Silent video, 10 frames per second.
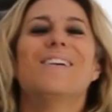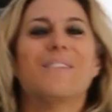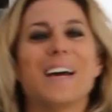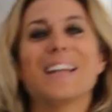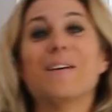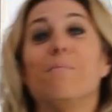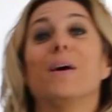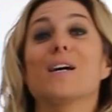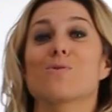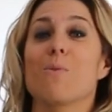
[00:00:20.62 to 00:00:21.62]
we get the
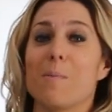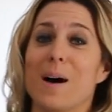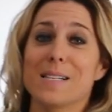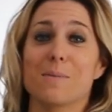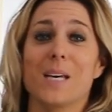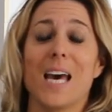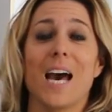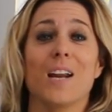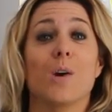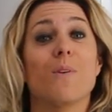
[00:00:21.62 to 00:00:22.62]
biggest one we possibly
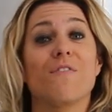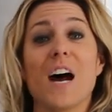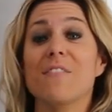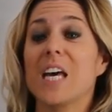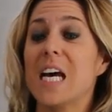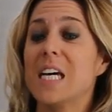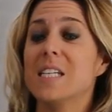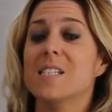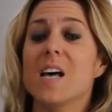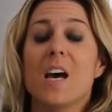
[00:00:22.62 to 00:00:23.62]
can. You know, with five
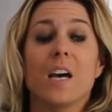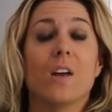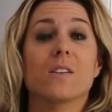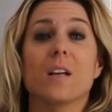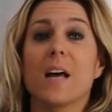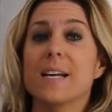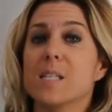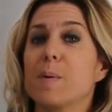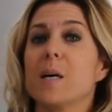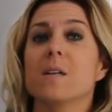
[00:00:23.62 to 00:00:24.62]
kids, you know, there's a lot of
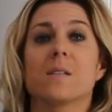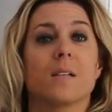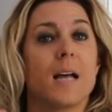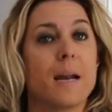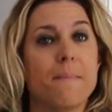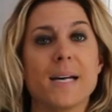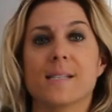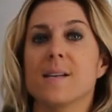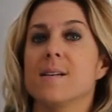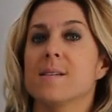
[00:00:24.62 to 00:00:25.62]
spills, there's a lot of
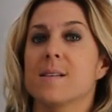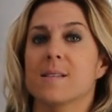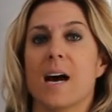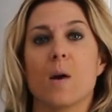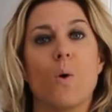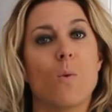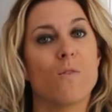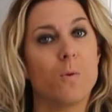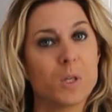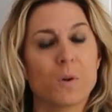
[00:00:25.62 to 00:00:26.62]
messes. It's kind of what we've
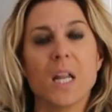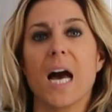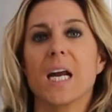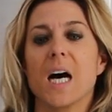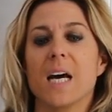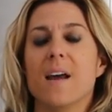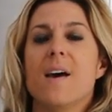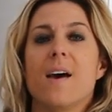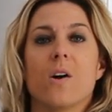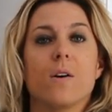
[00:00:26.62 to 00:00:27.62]
always relied on.
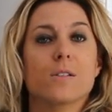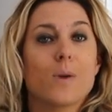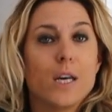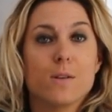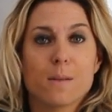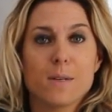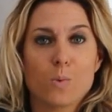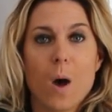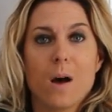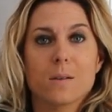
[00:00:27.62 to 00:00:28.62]
And also I use them as
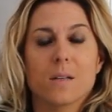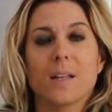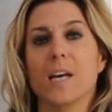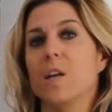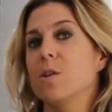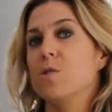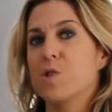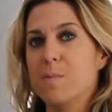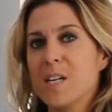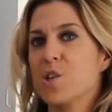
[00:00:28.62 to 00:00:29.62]
well to like, you know, do
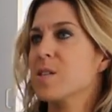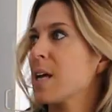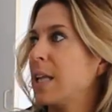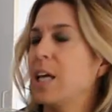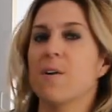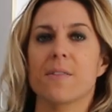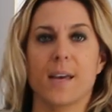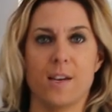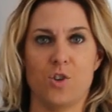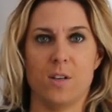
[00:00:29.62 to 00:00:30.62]
some dishes and clean around the
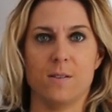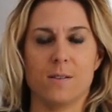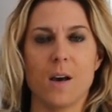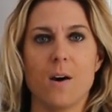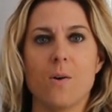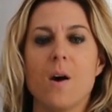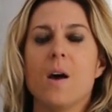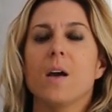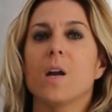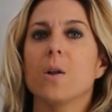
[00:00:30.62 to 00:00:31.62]
kitchen. So,
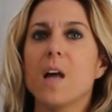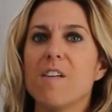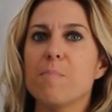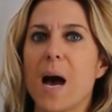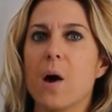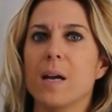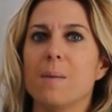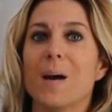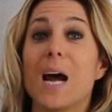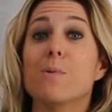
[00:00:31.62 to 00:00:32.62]
you know, love Bounty,
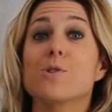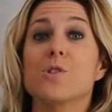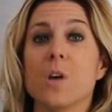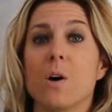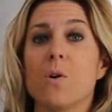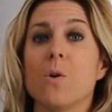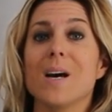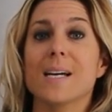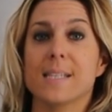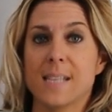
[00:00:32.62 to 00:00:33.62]
but I was so
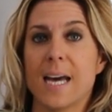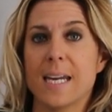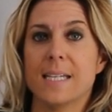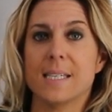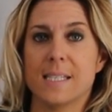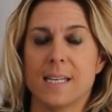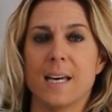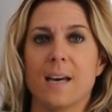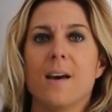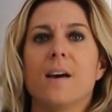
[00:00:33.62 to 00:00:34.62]
excited to
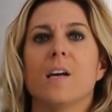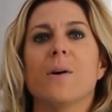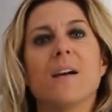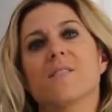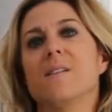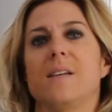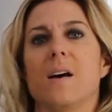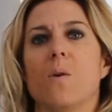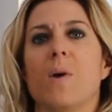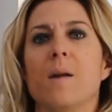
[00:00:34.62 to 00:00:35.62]
see, you know, here's the
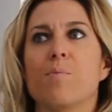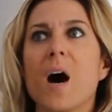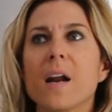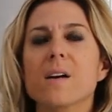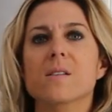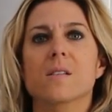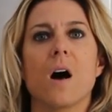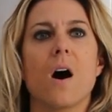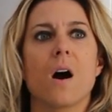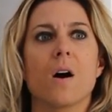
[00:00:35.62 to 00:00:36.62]
deal. When products
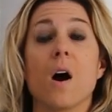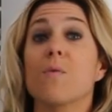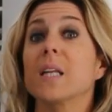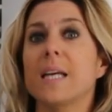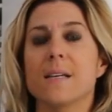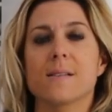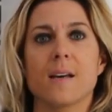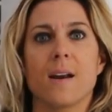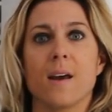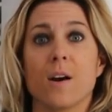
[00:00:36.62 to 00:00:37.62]
are, are released
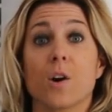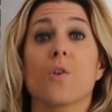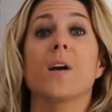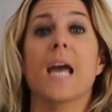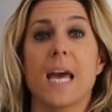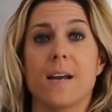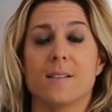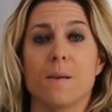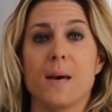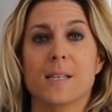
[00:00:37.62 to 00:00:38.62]
and, and are created
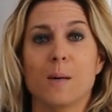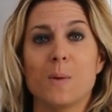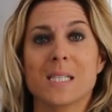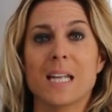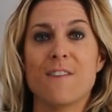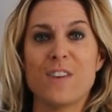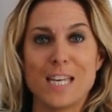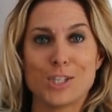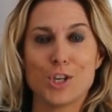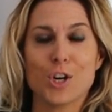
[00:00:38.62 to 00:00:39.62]
to make someone's life
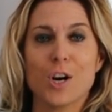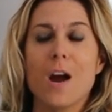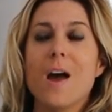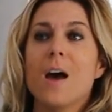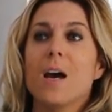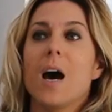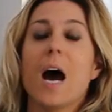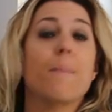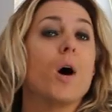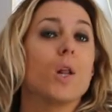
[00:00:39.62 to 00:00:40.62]
easier,
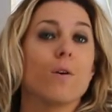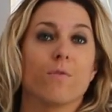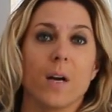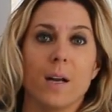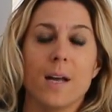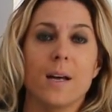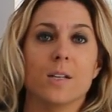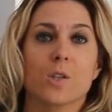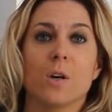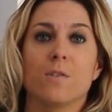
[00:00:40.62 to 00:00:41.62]
I'm all over it. it.
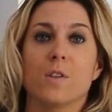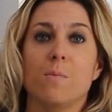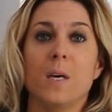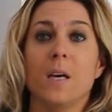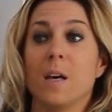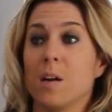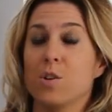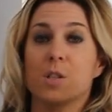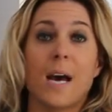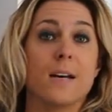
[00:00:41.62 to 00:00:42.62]
It's good to be, you know,
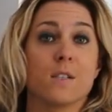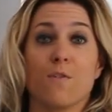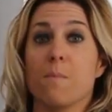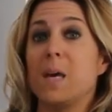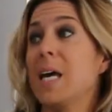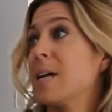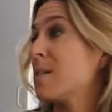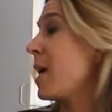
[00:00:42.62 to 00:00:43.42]
just as for me, as